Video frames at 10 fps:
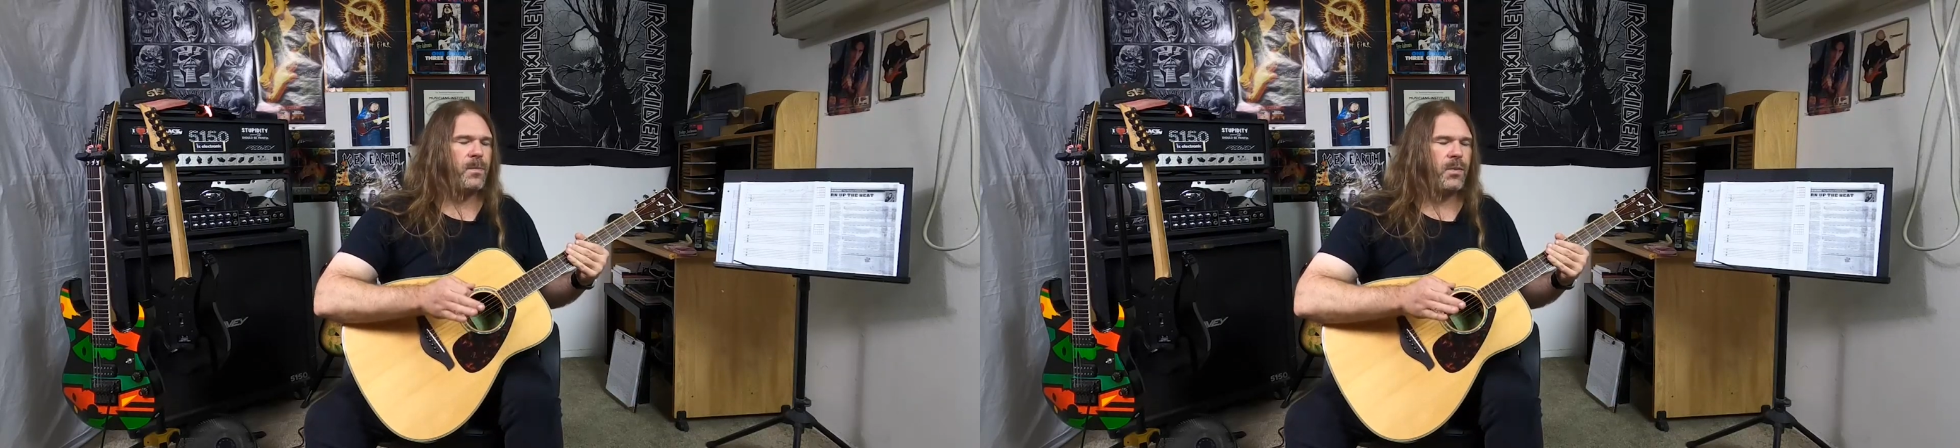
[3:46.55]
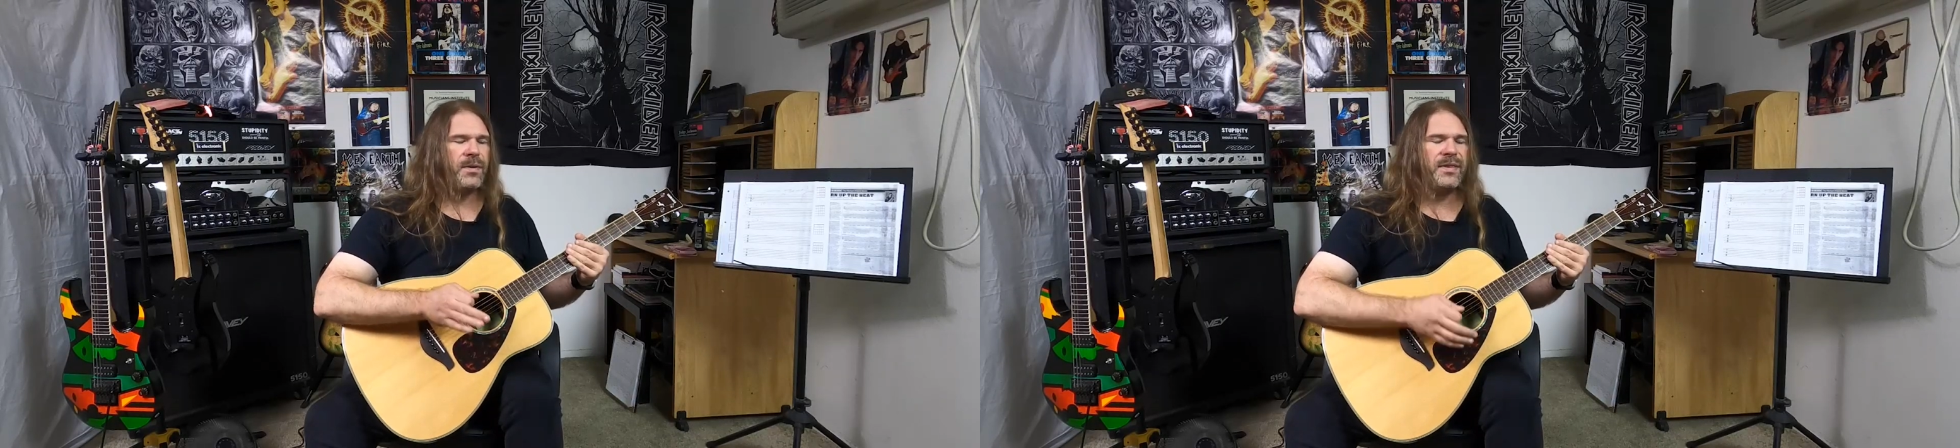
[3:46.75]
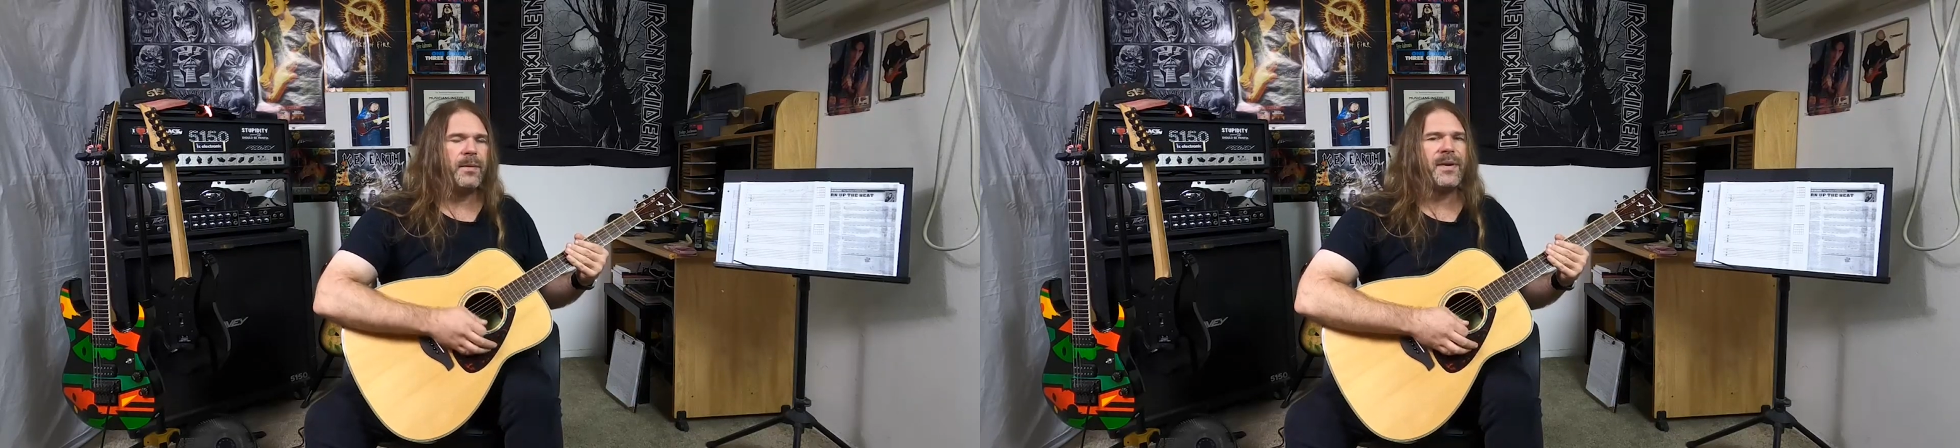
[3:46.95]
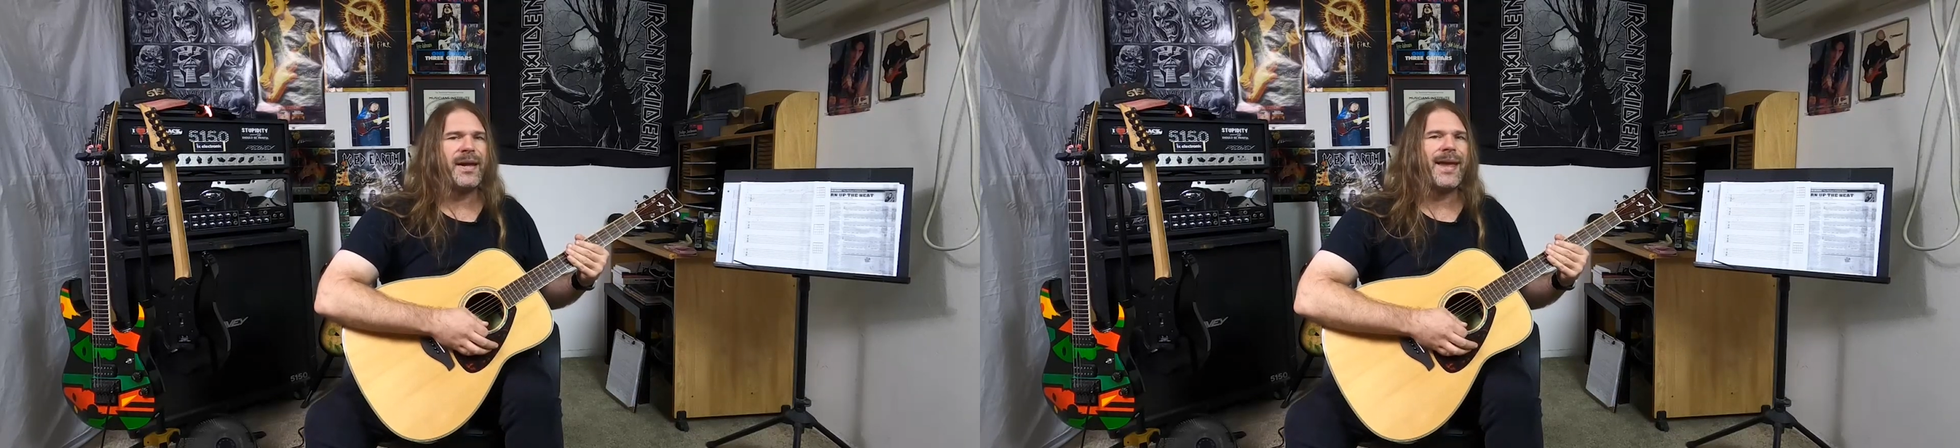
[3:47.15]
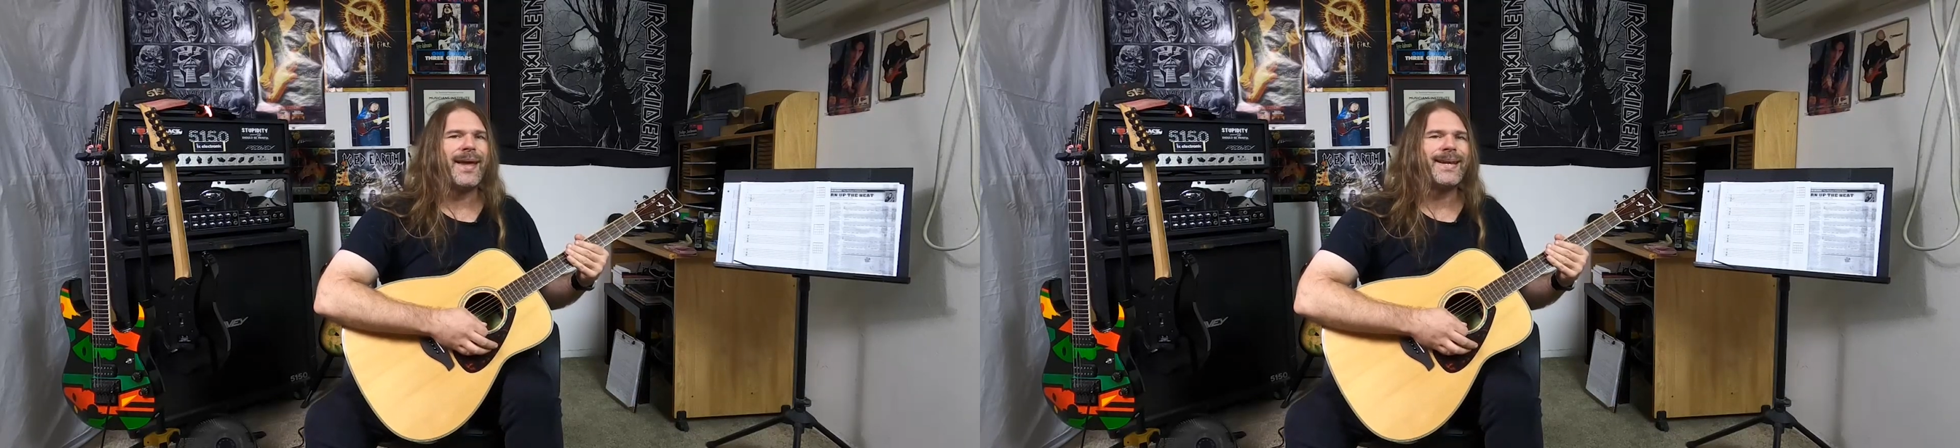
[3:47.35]
important the
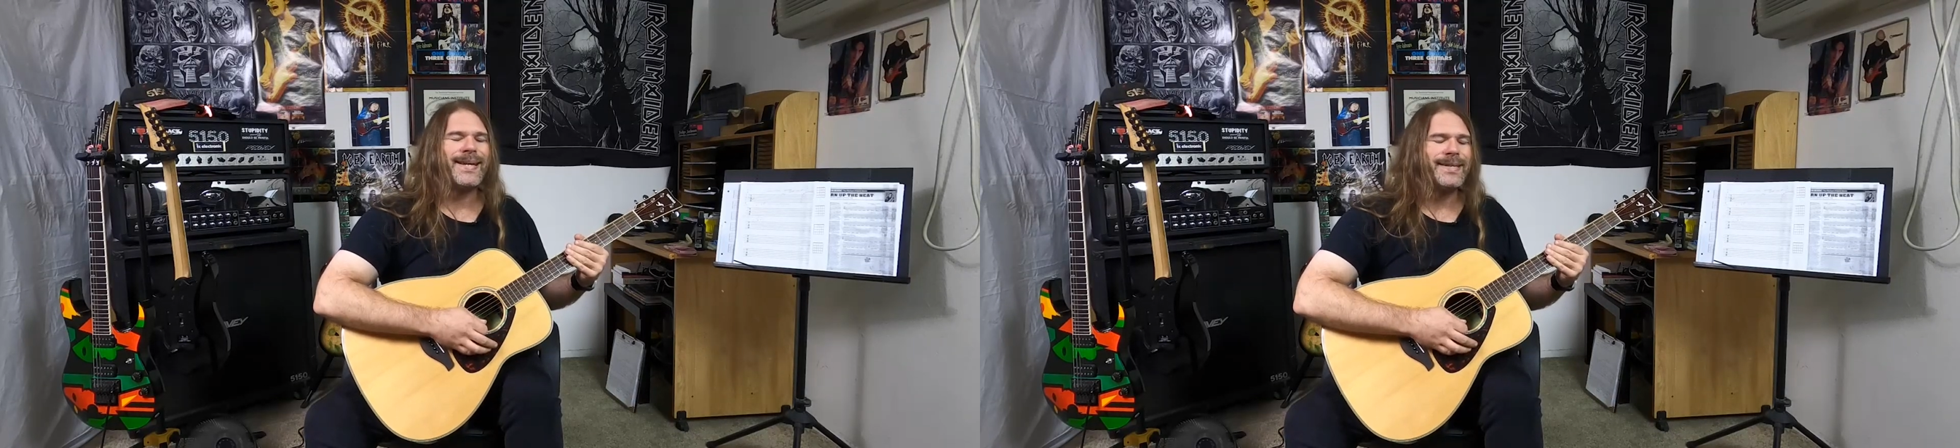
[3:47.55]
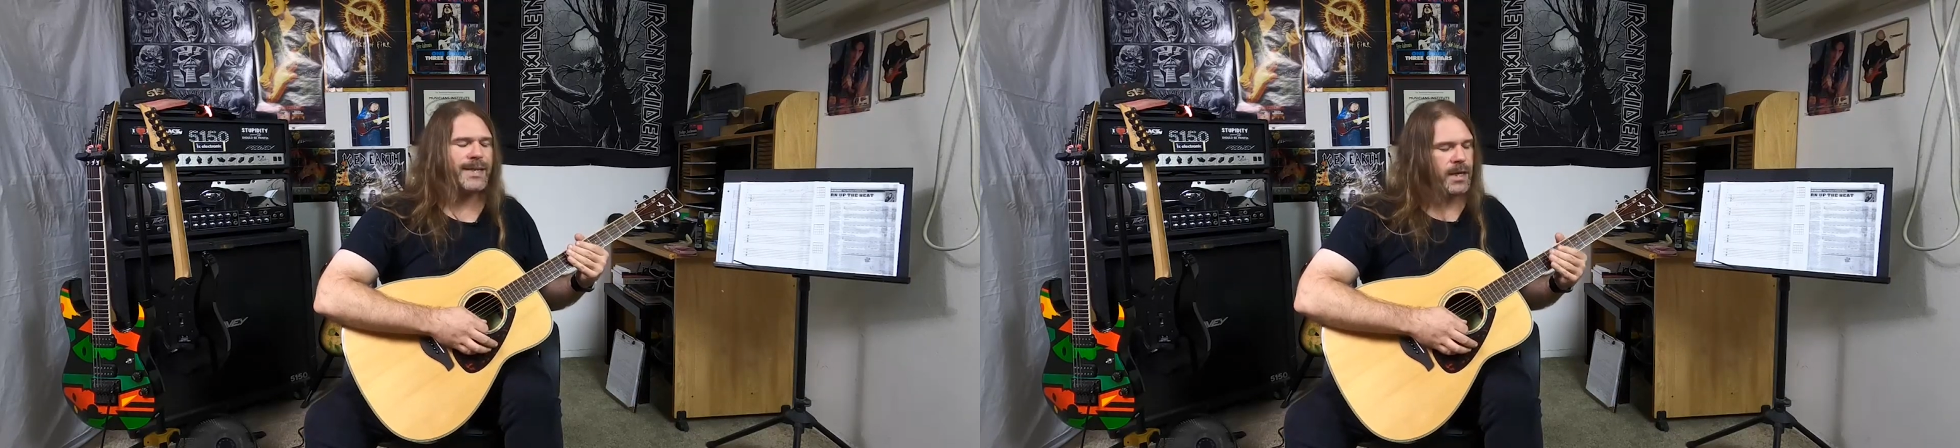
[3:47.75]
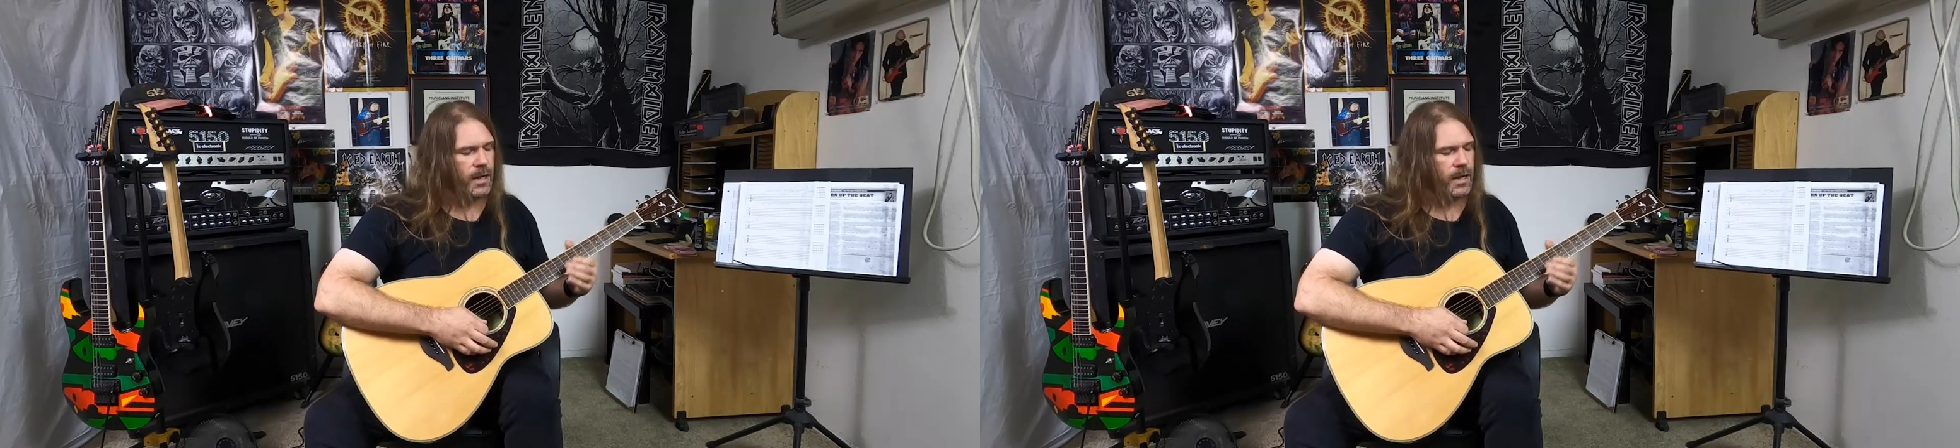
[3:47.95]
pick hand is.